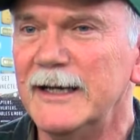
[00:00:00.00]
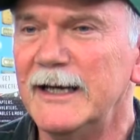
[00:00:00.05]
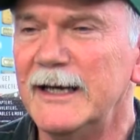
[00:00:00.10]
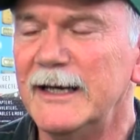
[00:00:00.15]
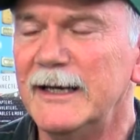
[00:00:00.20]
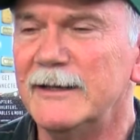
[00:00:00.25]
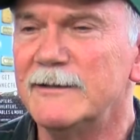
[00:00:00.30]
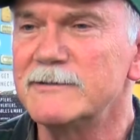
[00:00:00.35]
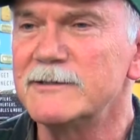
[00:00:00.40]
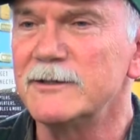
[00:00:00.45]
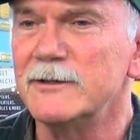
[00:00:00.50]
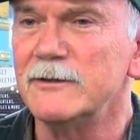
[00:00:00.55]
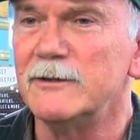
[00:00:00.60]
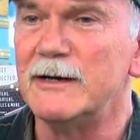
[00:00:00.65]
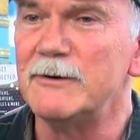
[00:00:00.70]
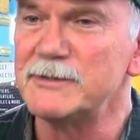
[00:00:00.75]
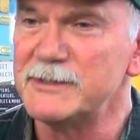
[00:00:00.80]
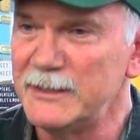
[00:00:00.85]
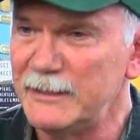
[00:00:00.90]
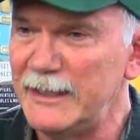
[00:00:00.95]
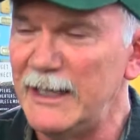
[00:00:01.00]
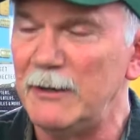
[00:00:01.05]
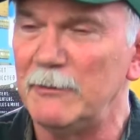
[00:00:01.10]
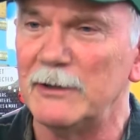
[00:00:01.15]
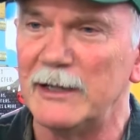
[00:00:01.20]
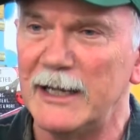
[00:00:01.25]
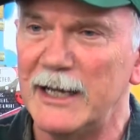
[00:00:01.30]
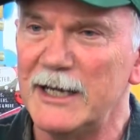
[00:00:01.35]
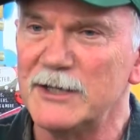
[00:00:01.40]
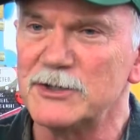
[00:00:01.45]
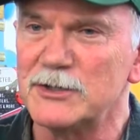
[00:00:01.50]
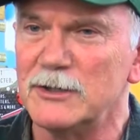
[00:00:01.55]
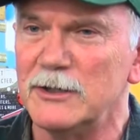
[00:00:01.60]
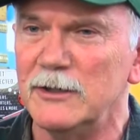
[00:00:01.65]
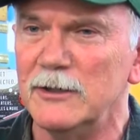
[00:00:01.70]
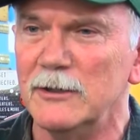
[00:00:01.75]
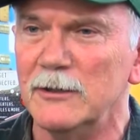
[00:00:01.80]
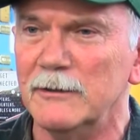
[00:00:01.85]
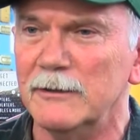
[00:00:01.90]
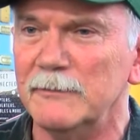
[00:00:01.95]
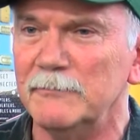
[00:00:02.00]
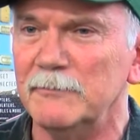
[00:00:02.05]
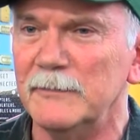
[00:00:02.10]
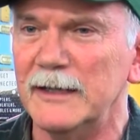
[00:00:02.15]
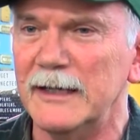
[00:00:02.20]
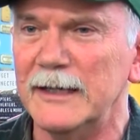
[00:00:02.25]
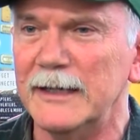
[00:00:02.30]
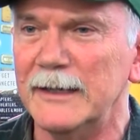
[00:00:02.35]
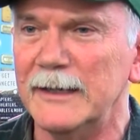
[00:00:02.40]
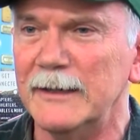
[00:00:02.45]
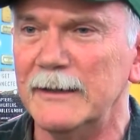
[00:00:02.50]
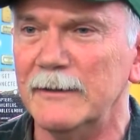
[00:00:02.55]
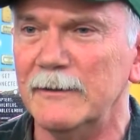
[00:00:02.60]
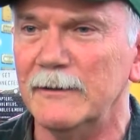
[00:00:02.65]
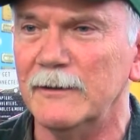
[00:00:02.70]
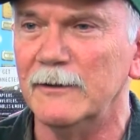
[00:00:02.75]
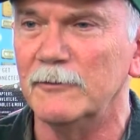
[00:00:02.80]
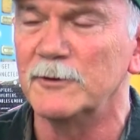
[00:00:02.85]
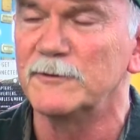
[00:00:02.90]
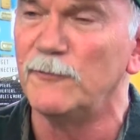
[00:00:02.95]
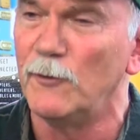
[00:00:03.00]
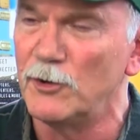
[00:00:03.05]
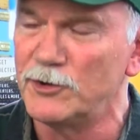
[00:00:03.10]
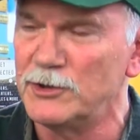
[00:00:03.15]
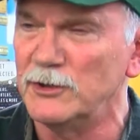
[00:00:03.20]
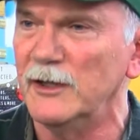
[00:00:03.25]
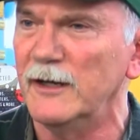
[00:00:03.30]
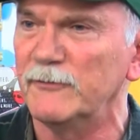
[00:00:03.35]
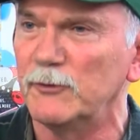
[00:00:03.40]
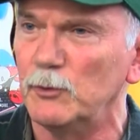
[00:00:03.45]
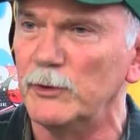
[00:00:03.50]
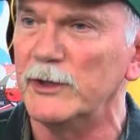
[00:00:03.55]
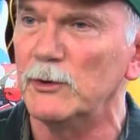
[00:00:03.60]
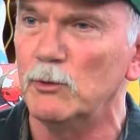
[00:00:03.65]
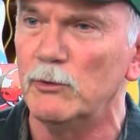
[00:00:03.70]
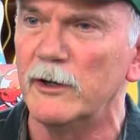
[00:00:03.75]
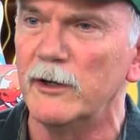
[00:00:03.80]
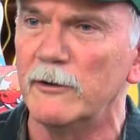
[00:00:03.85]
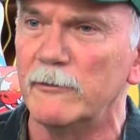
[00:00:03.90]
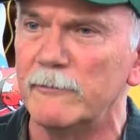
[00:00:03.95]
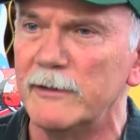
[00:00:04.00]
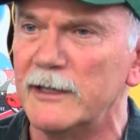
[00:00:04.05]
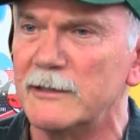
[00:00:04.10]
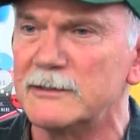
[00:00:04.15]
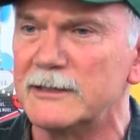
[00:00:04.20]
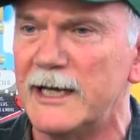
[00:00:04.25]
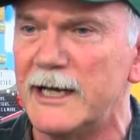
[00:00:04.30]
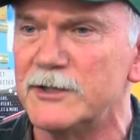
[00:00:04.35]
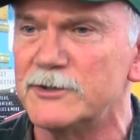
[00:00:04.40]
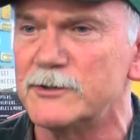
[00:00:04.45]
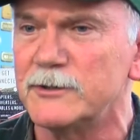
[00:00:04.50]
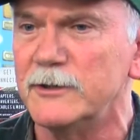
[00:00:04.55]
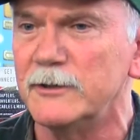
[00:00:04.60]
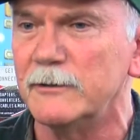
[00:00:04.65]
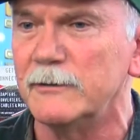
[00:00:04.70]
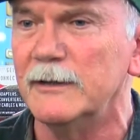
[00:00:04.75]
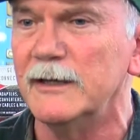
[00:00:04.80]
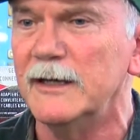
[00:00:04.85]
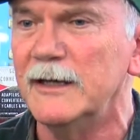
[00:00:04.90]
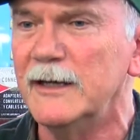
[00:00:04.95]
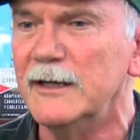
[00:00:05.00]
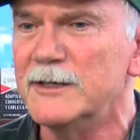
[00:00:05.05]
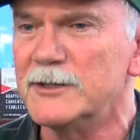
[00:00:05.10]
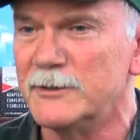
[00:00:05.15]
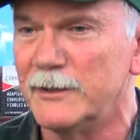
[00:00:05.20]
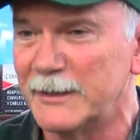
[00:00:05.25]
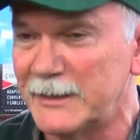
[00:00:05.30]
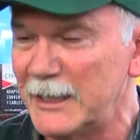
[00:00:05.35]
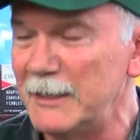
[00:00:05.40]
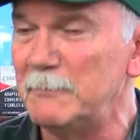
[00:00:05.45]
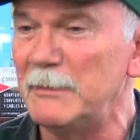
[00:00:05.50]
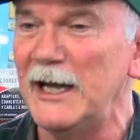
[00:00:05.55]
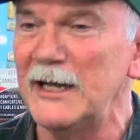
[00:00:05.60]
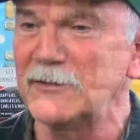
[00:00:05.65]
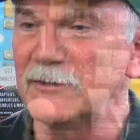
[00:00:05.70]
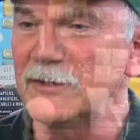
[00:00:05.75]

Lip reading: And so I was in that one last year, and was fortunate enough to win one of the rounds last year. And so I came back